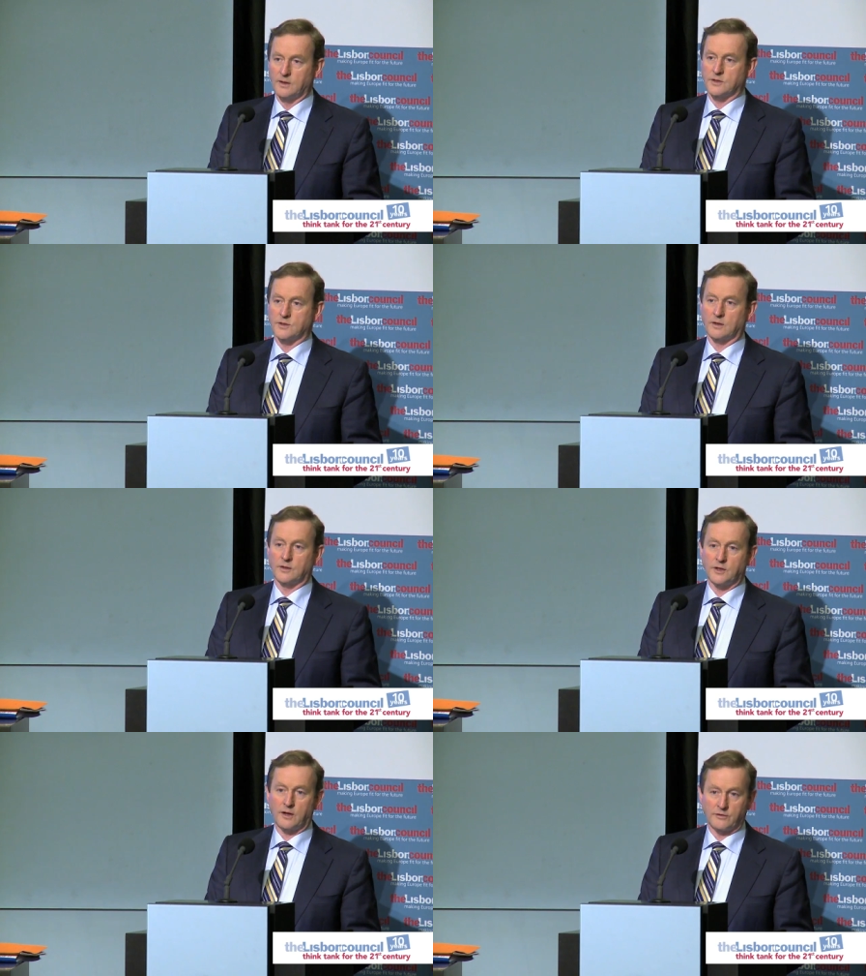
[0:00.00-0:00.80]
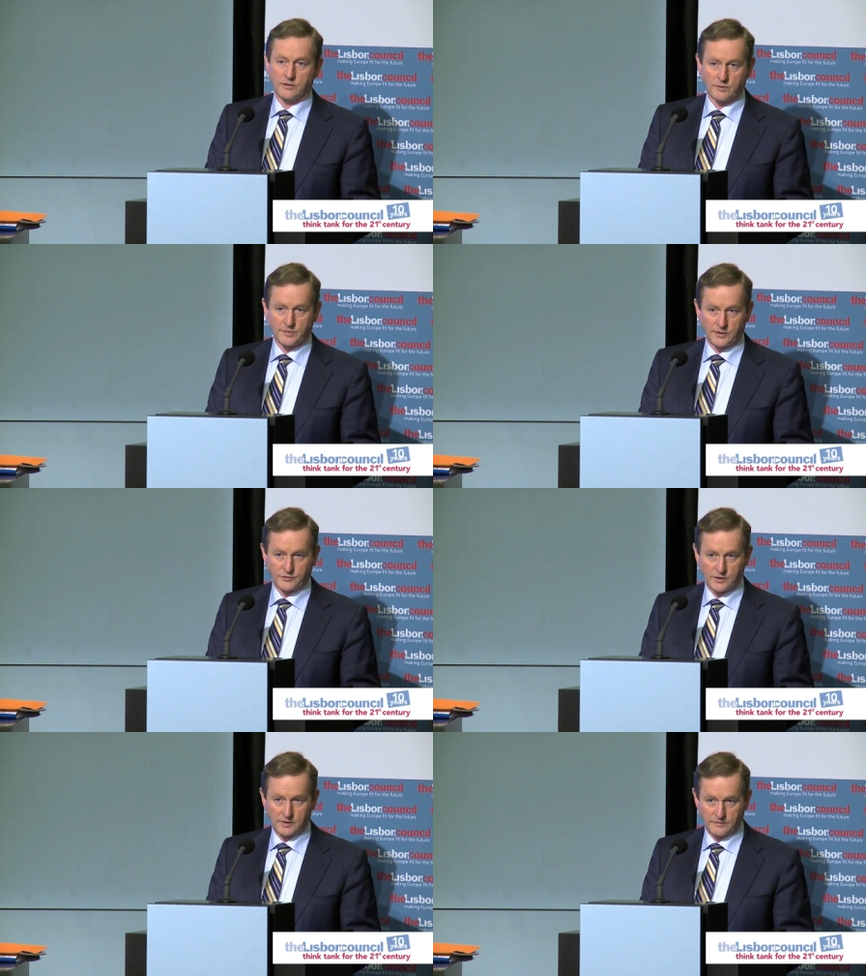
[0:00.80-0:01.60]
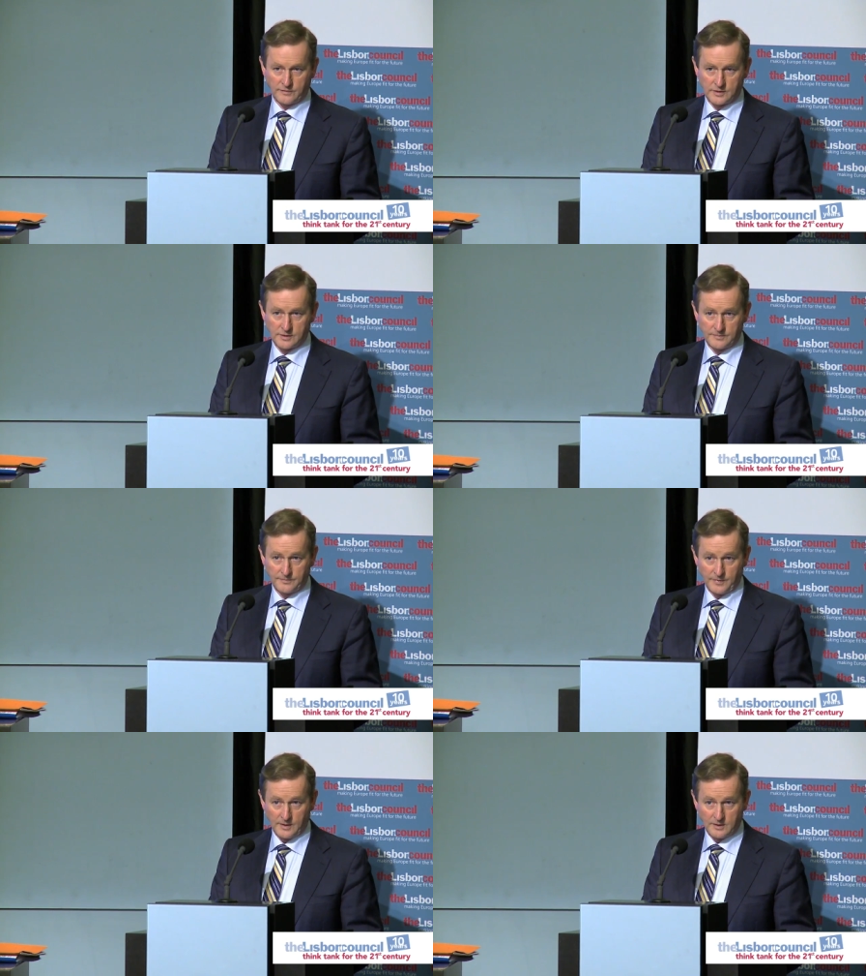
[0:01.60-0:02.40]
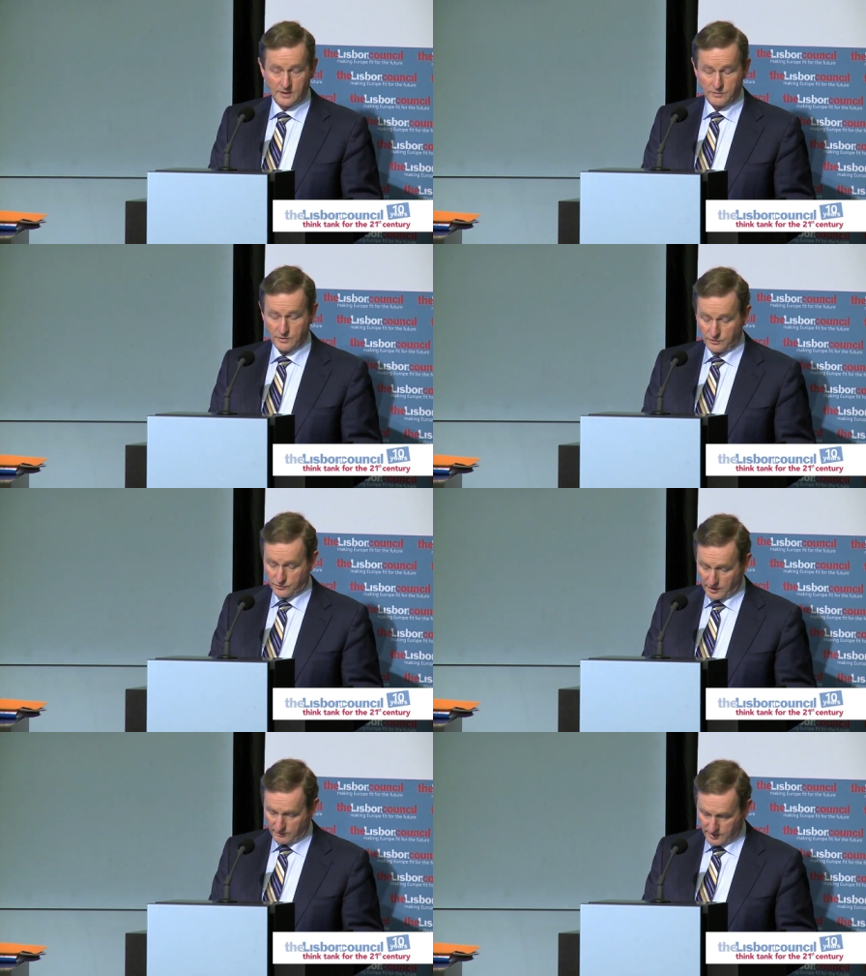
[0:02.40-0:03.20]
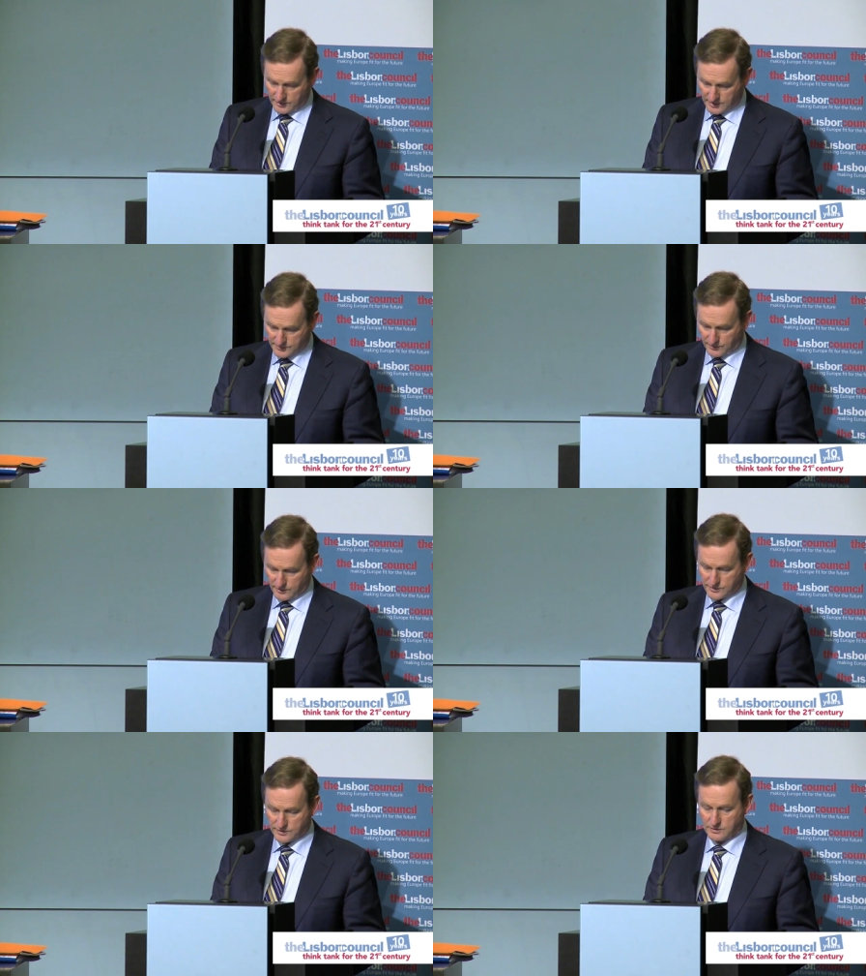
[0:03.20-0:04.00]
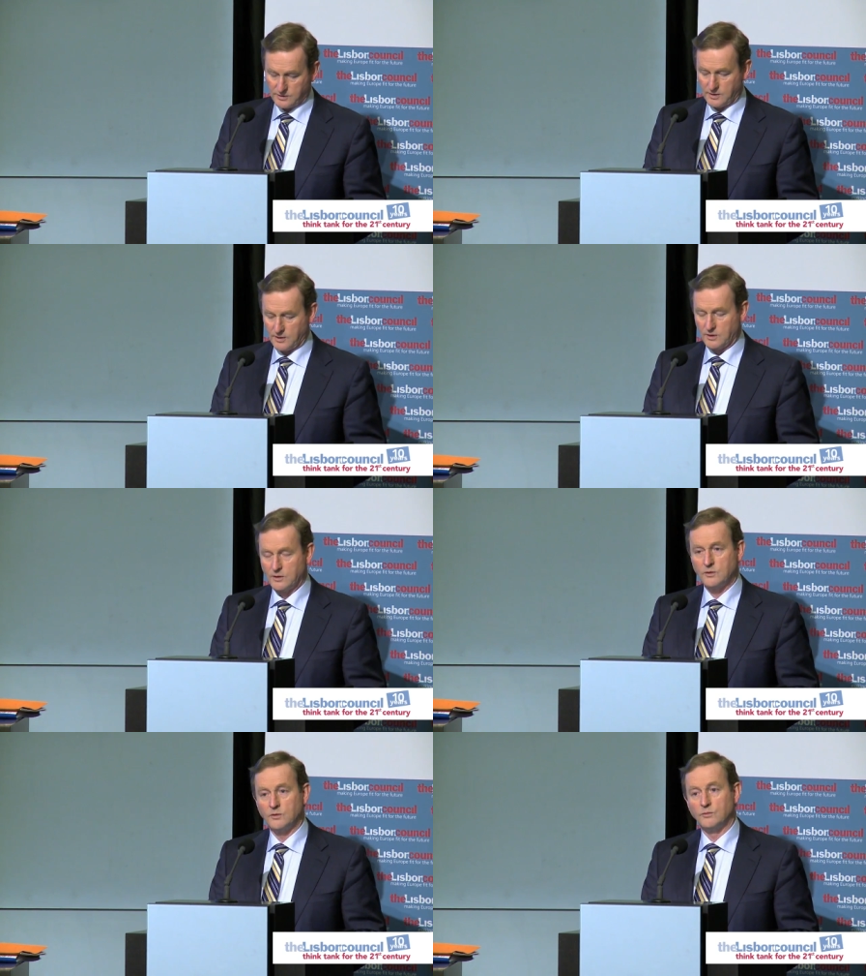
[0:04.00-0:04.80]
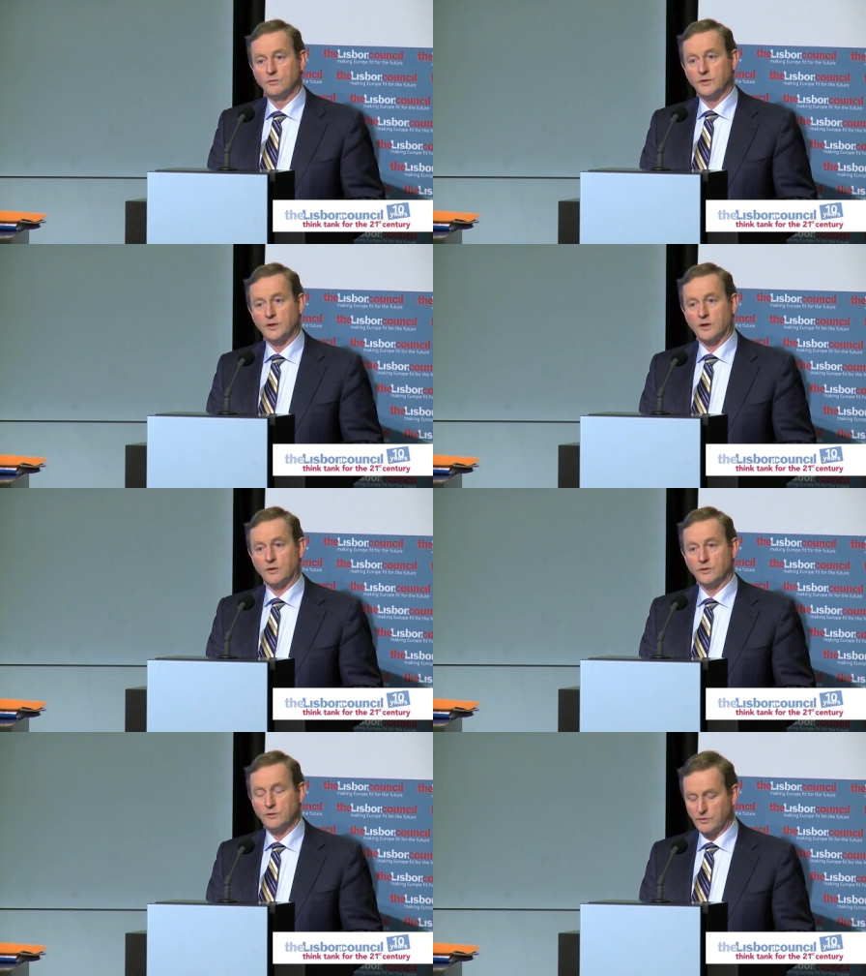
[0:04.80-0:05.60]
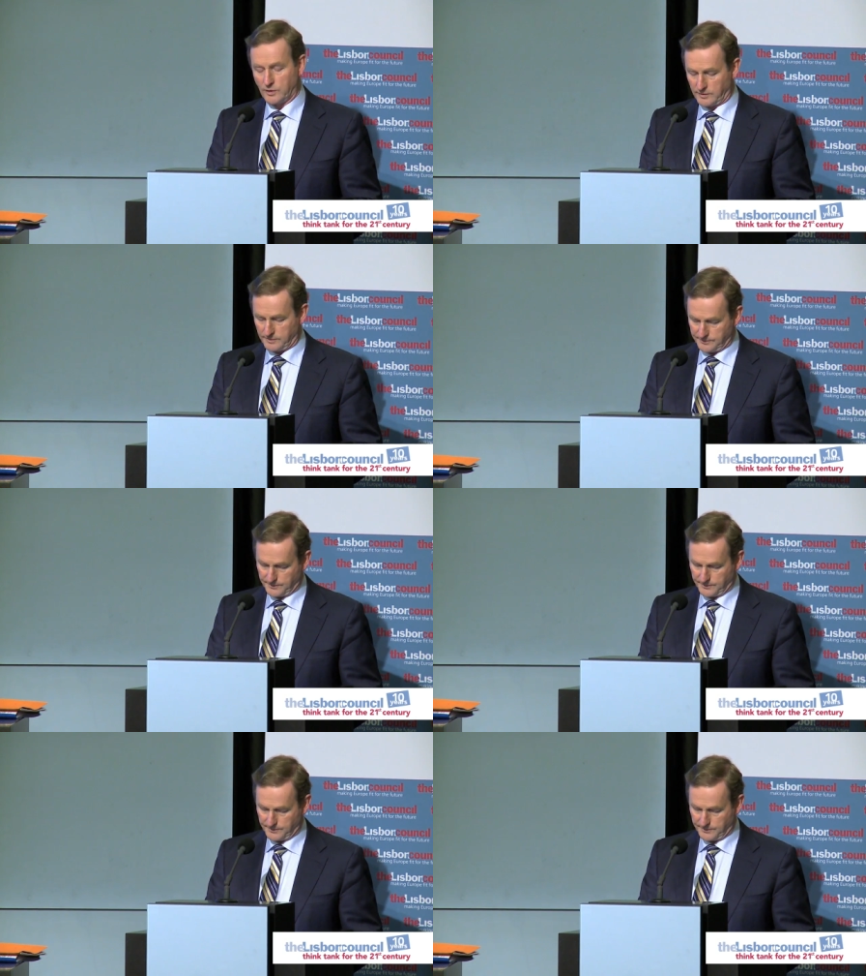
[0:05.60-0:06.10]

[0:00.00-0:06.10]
that solidarity would be achieved, that we could generate exports within our union